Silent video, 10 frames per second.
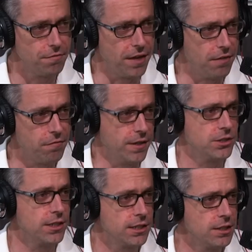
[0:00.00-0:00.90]
fan
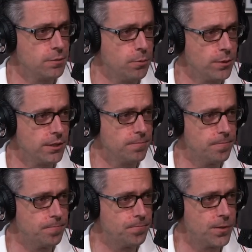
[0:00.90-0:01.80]
fiction at this point?
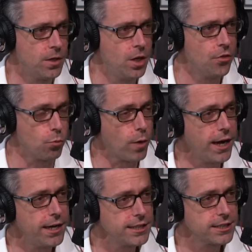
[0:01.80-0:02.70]
The
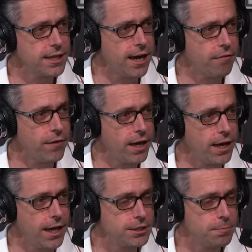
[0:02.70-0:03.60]
writing staff
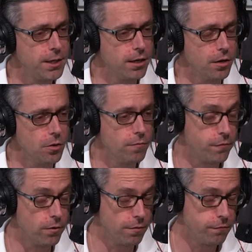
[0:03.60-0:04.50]
at HBO
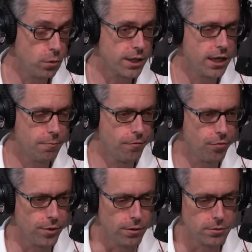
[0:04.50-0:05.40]
for Game of
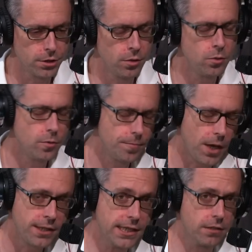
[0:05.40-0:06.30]
Thrones, who
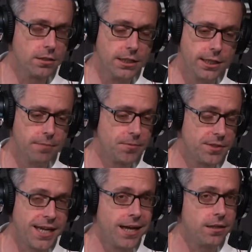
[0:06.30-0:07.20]
undoubtedly
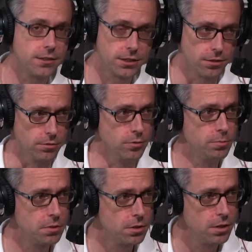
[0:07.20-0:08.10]
talented
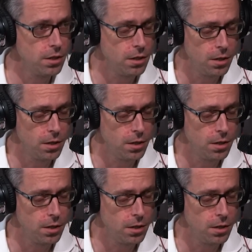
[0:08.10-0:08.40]
group, mm-hmm,